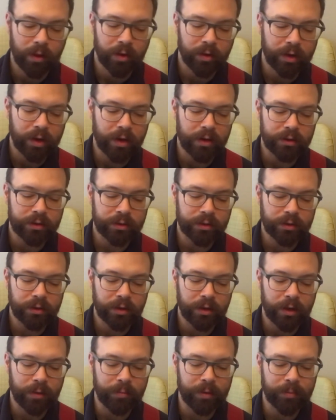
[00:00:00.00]
Character,
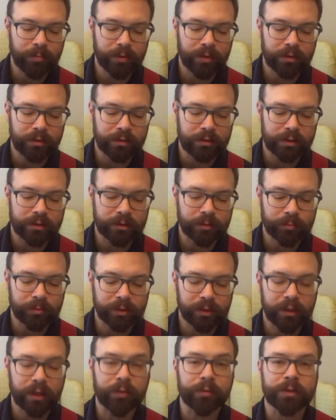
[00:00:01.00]
commitment,
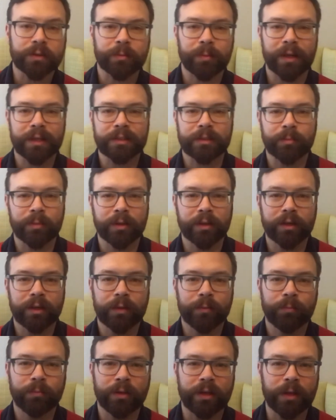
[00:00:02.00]
discipline, and
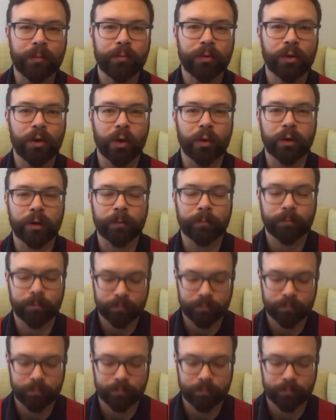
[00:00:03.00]
responsibility keep you going.